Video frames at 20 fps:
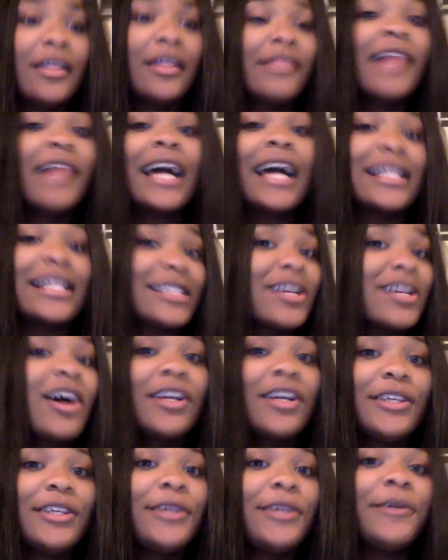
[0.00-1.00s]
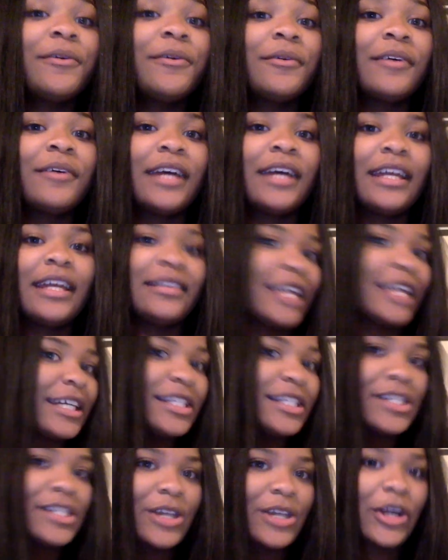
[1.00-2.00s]
that's not you and that
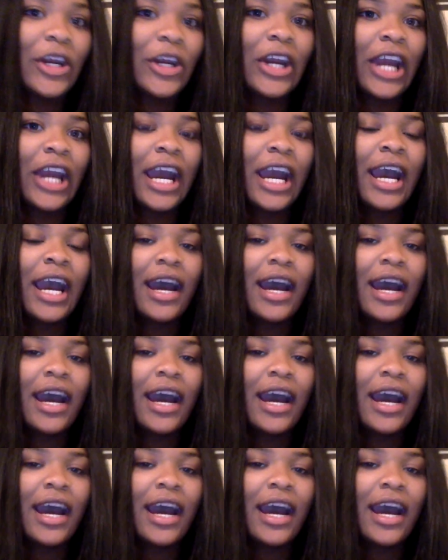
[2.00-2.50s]
is her.